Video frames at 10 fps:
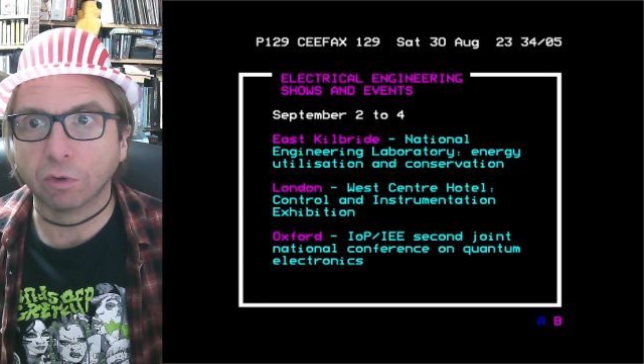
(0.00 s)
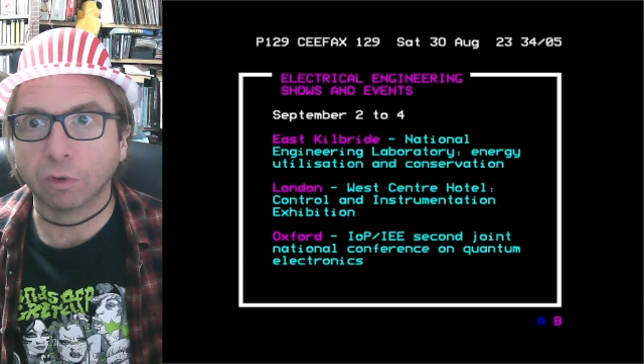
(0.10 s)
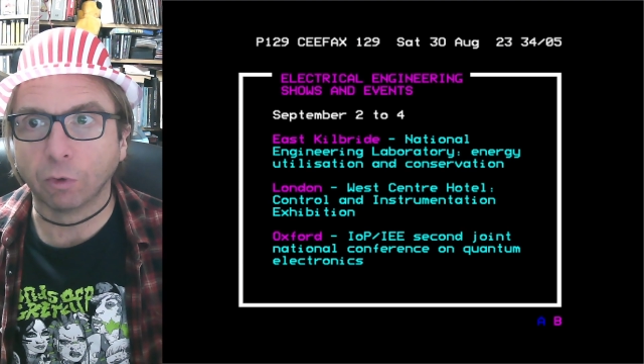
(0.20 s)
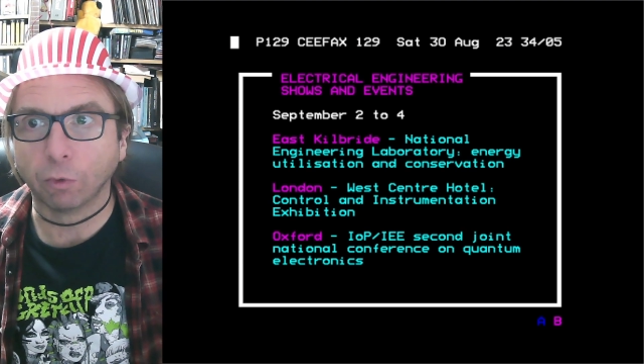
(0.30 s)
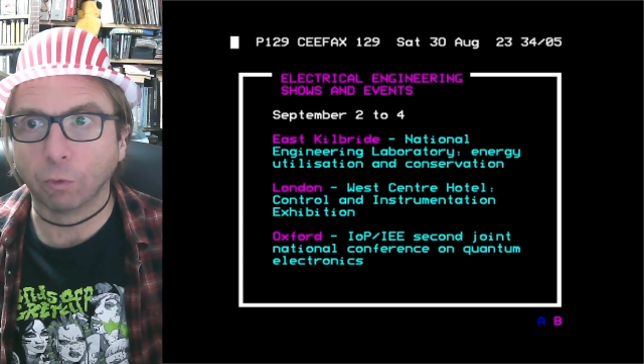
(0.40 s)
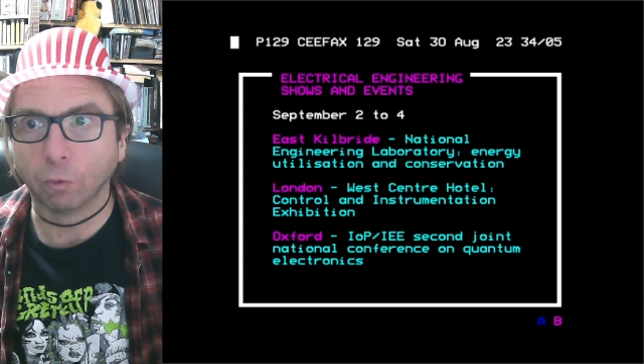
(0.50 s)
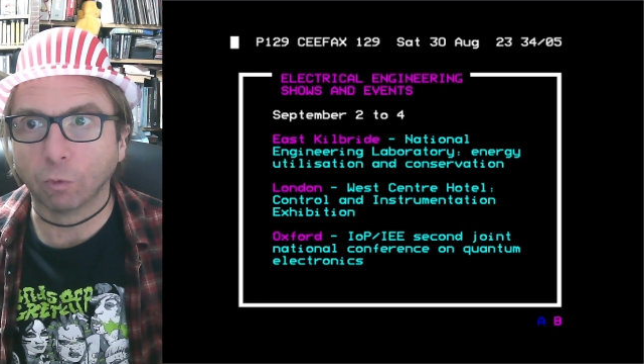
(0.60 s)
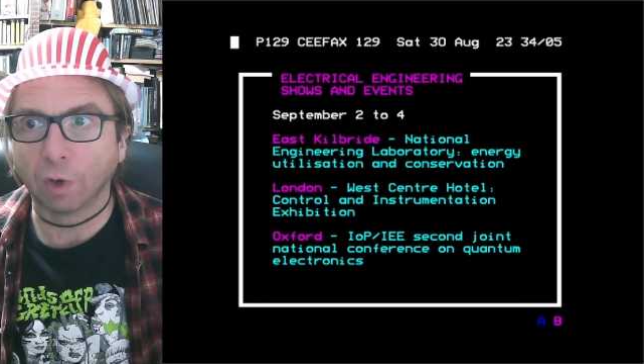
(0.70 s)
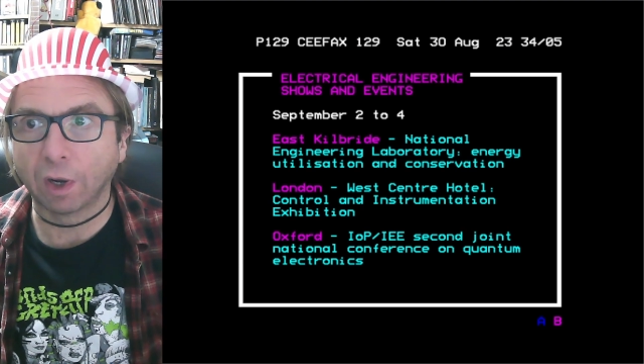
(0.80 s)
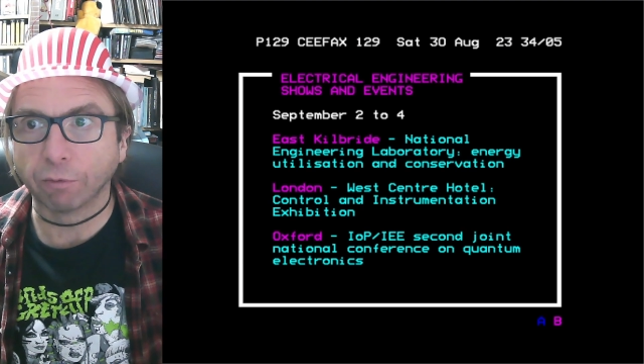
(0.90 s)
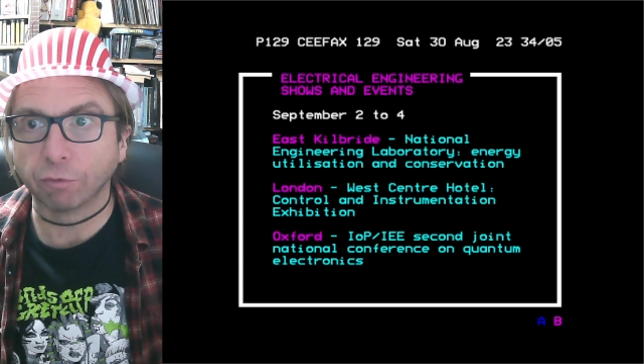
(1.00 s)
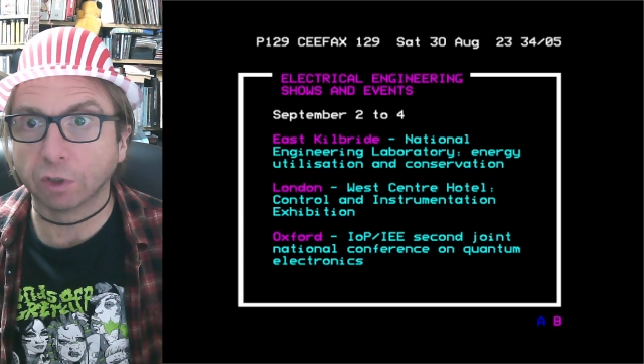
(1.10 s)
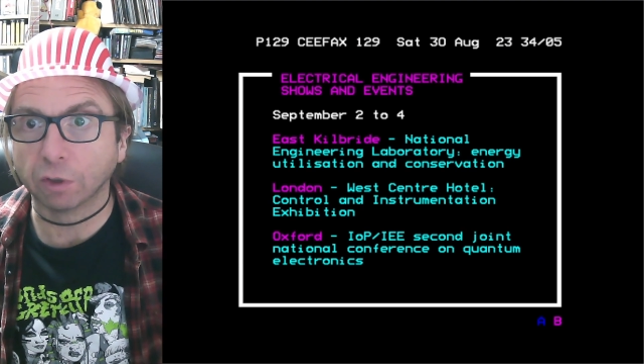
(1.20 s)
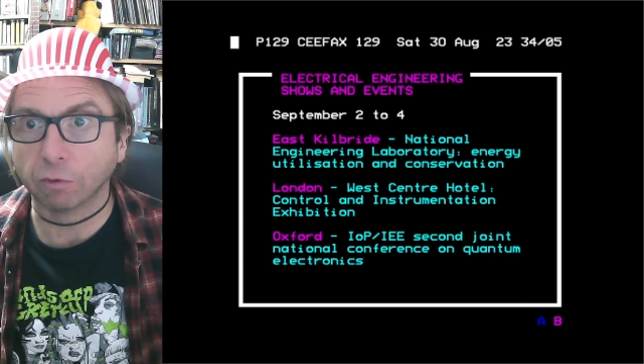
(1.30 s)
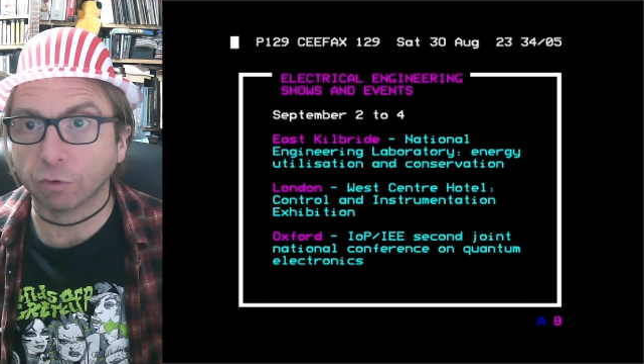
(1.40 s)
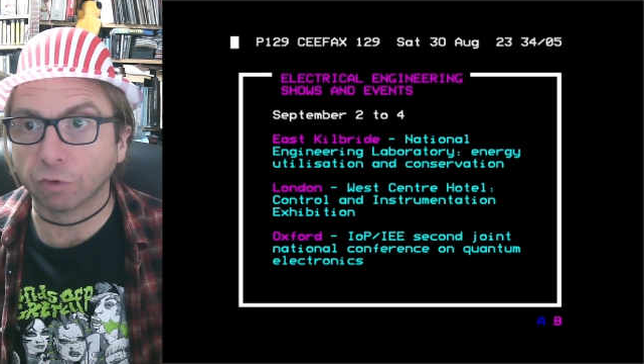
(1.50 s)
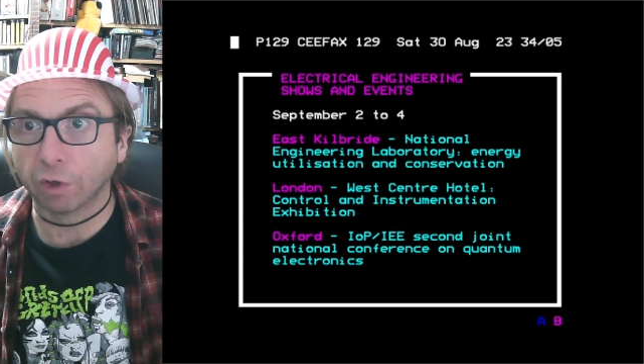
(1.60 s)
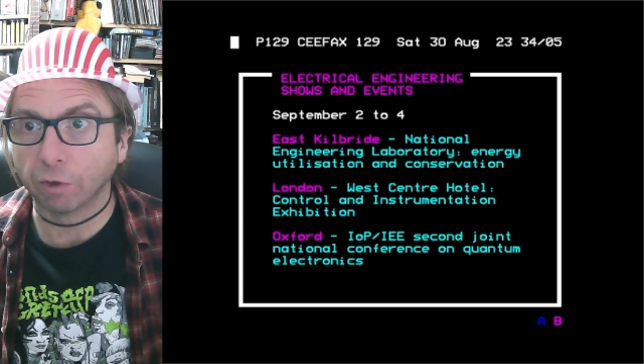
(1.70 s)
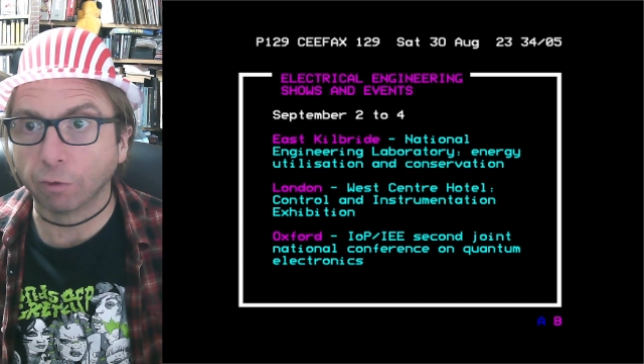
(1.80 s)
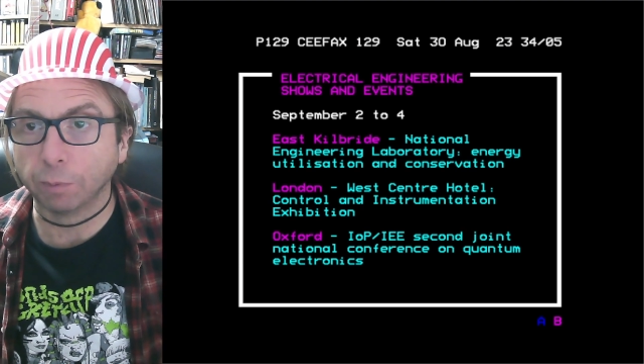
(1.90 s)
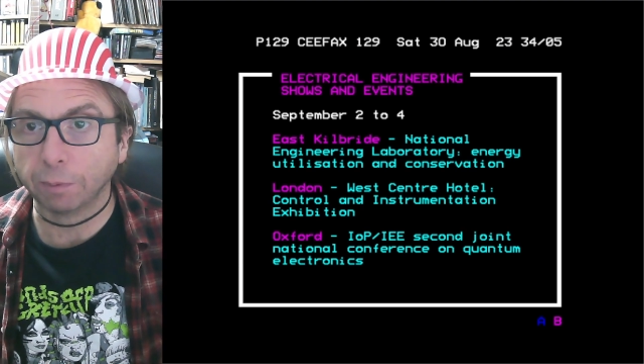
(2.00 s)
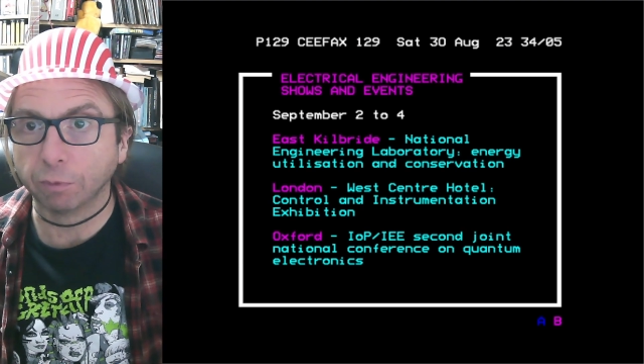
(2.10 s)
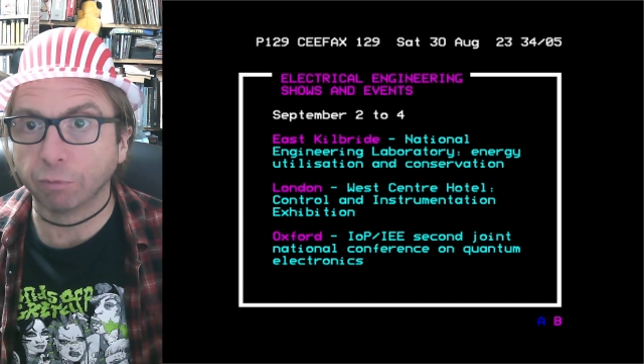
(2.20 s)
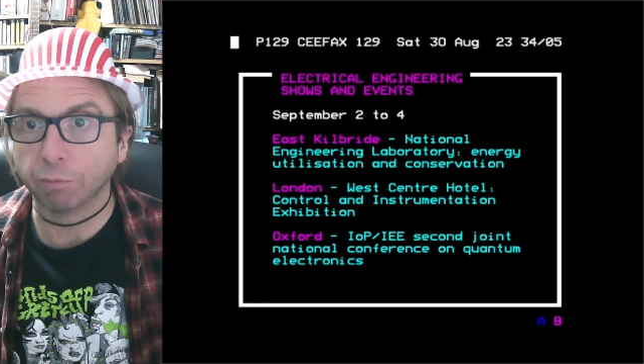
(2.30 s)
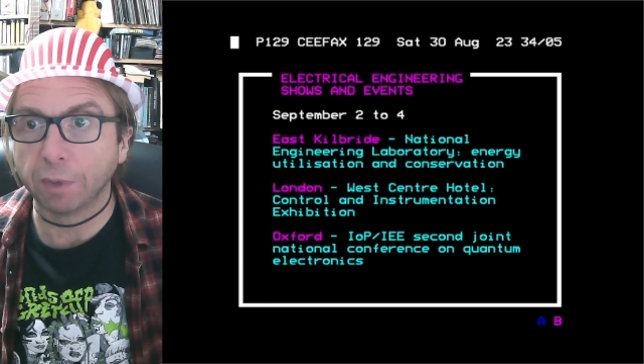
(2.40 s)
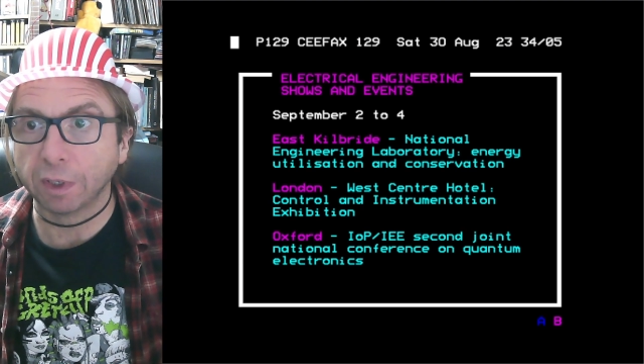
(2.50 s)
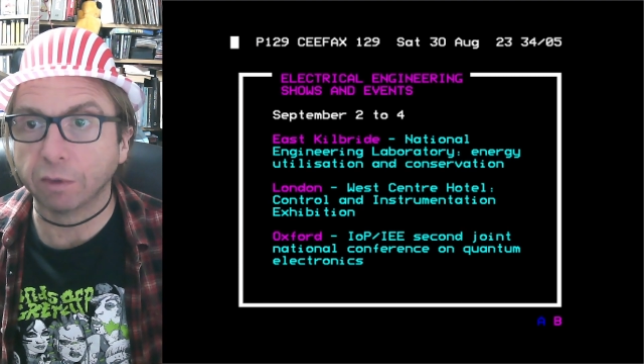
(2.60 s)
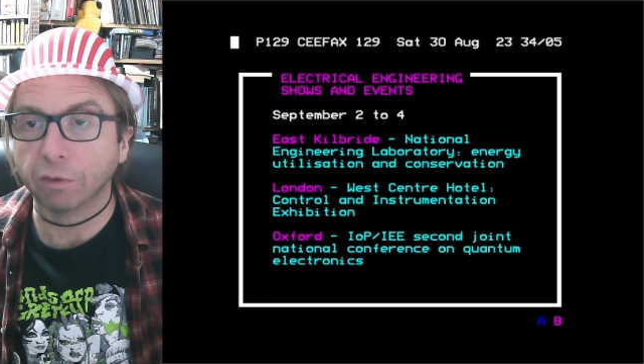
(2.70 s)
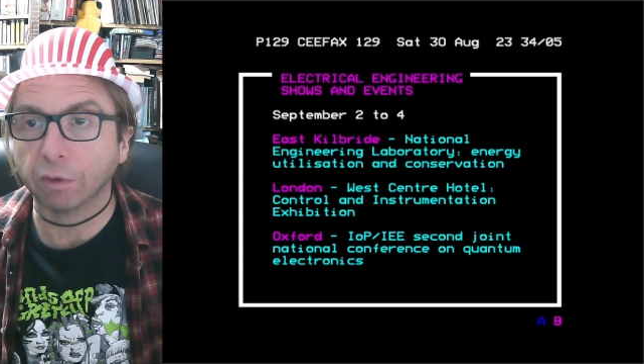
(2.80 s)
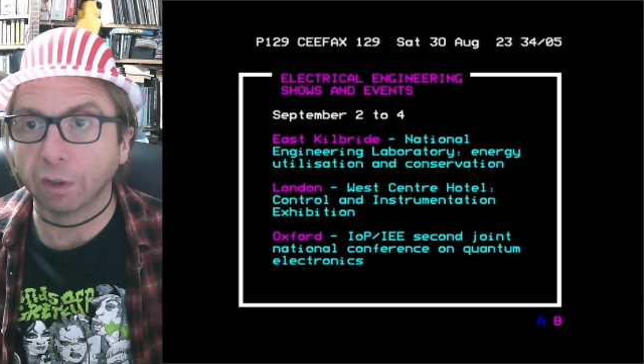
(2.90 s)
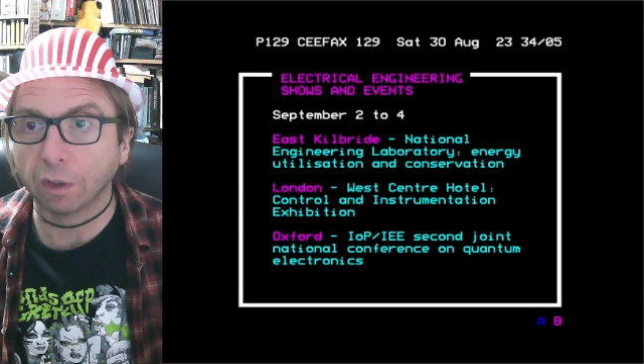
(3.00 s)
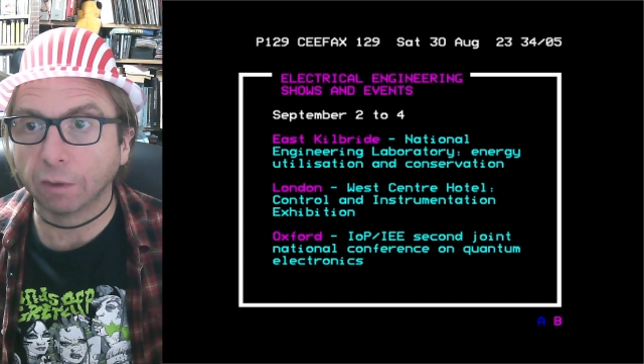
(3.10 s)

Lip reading: who have decoders at home, people who've made the